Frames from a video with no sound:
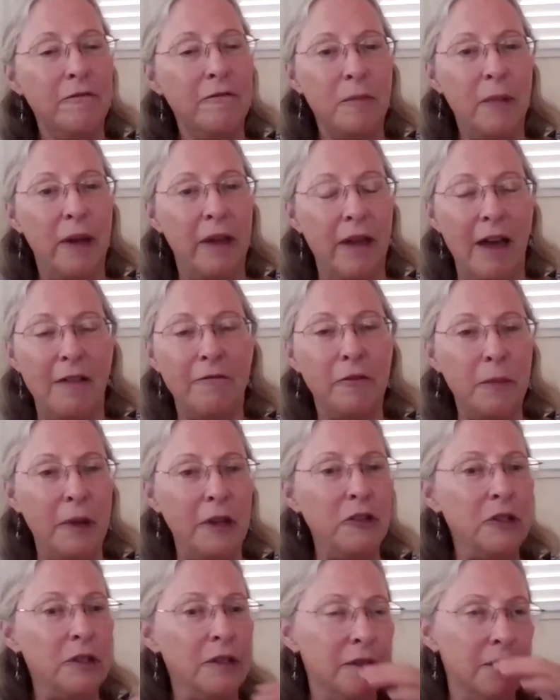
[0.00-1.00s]
my
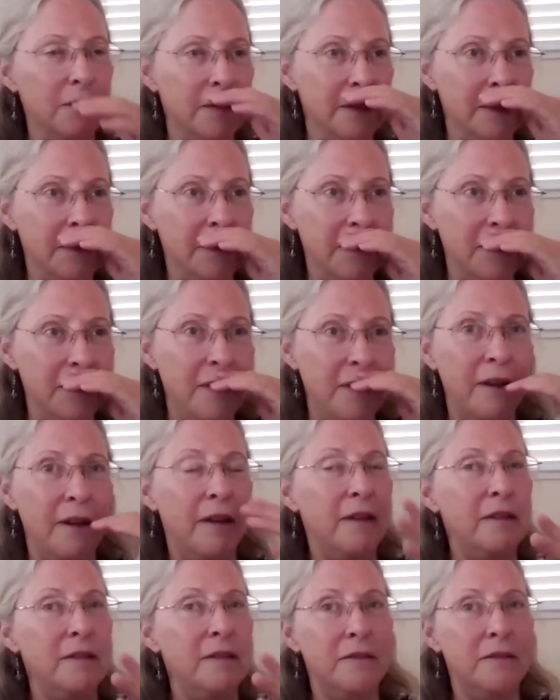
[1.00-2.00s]
affirmations
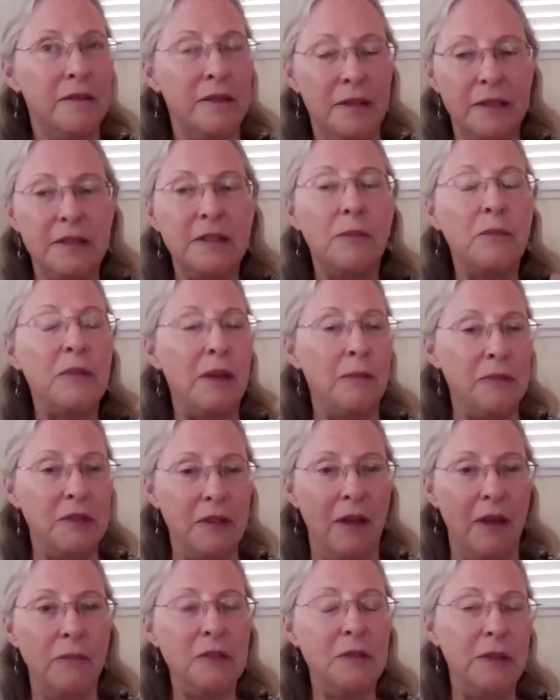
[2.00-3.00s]
that sometimes
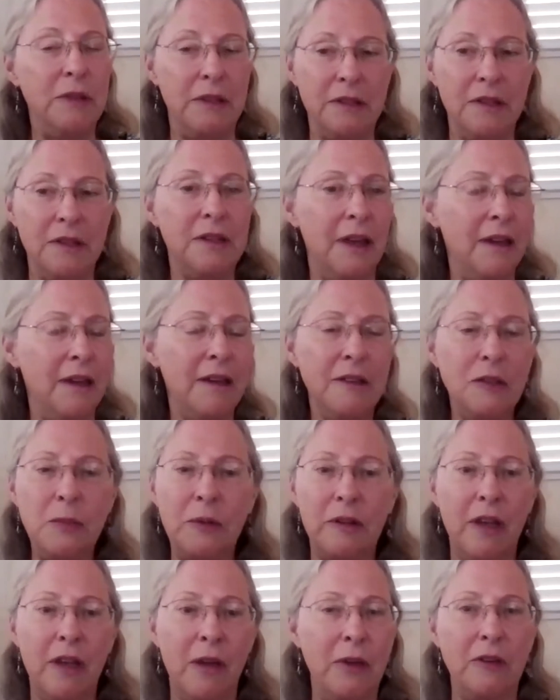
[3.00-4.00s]
comes to me, and today it's
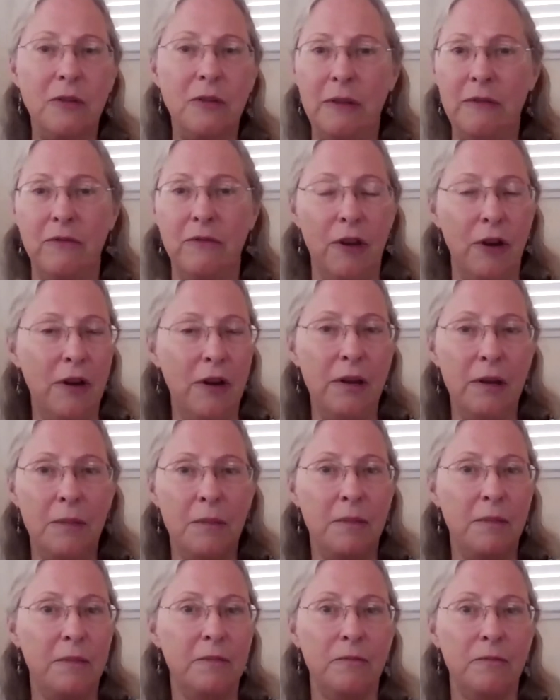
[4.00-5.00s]
been coming to me very
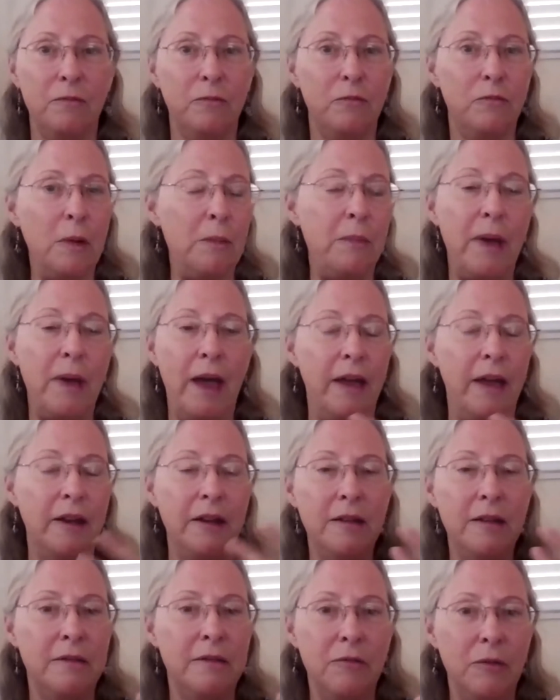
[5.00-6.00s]

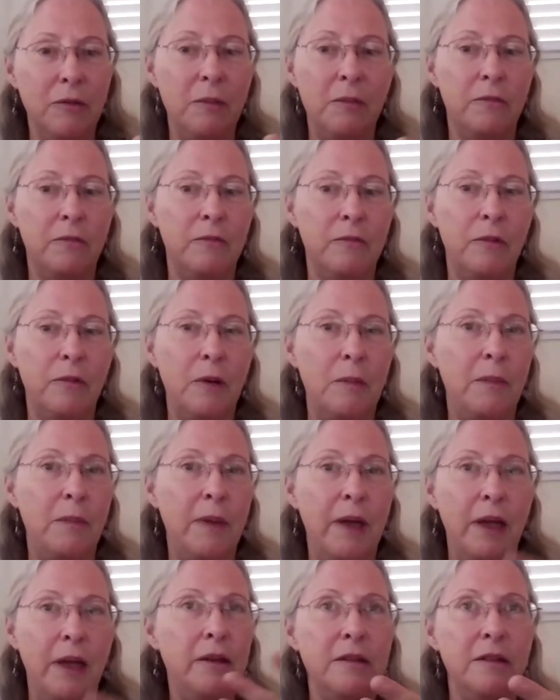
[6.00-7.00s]

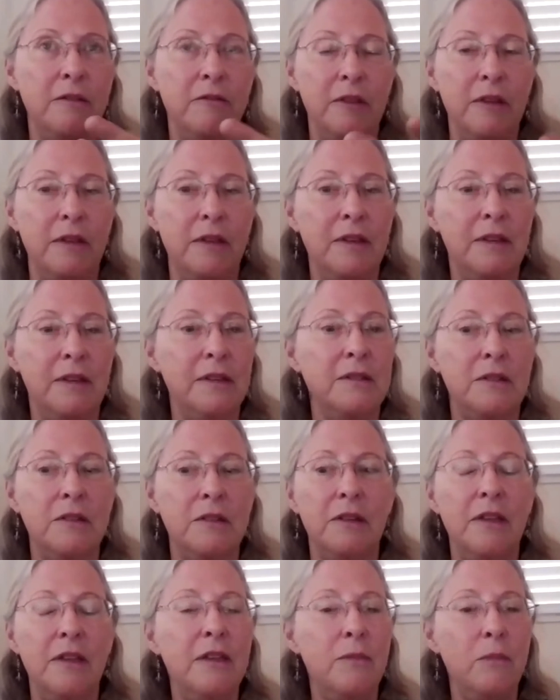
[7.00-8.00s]
repetitively, is to
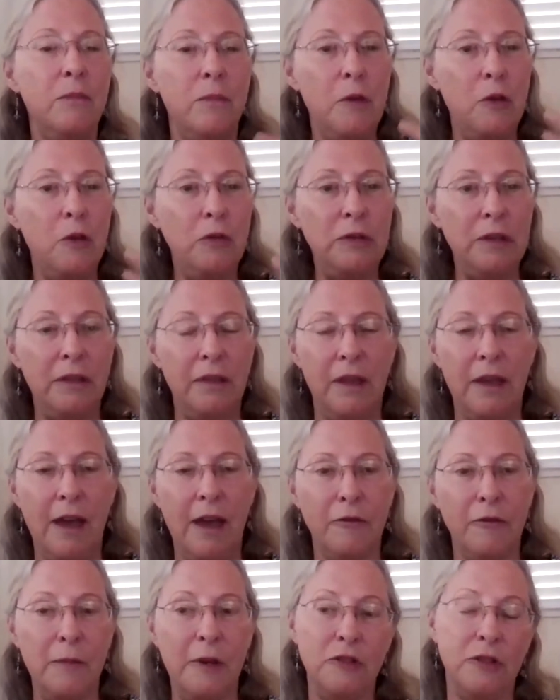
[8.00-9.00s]
keep using the
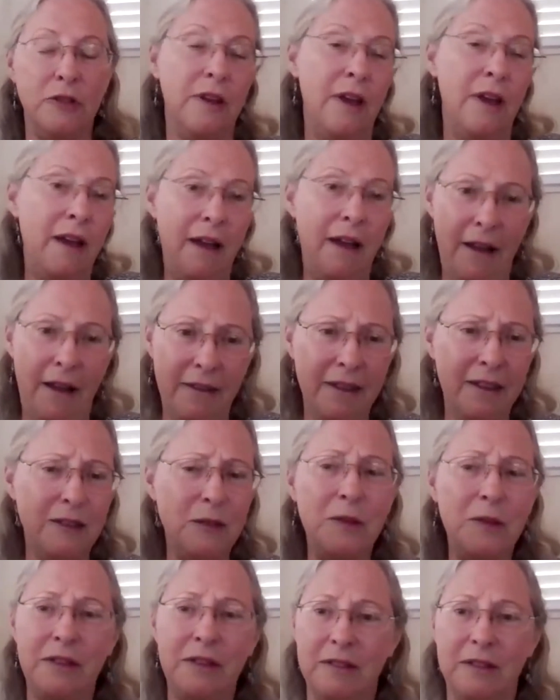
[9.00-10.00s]
affirmation. I think it's
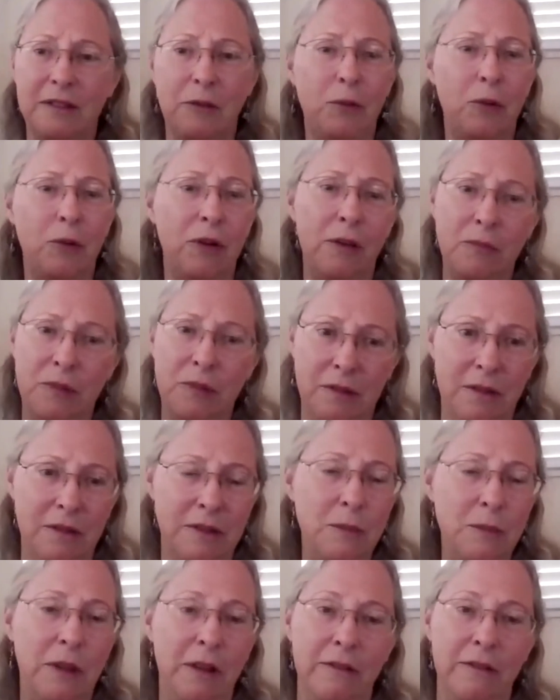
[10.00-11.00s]
because I woke up to the
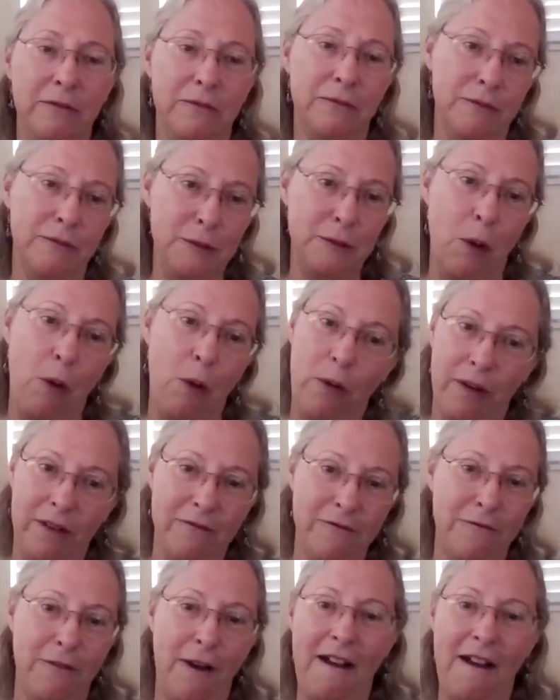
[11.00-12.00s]
smell of smoke
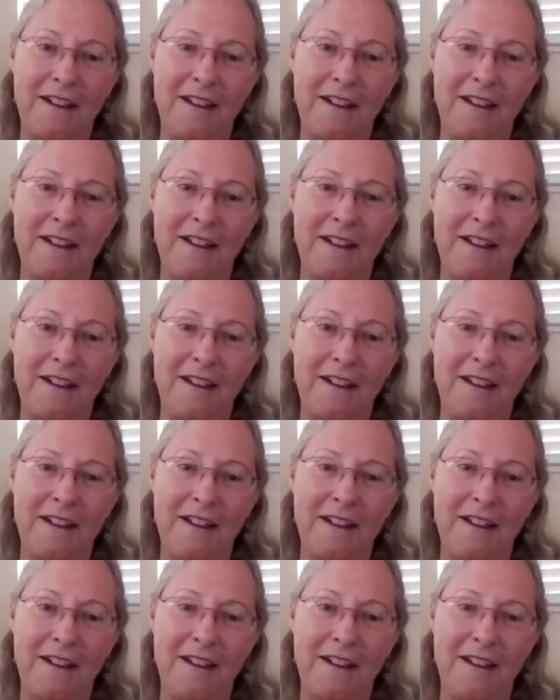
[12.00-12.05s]
and fires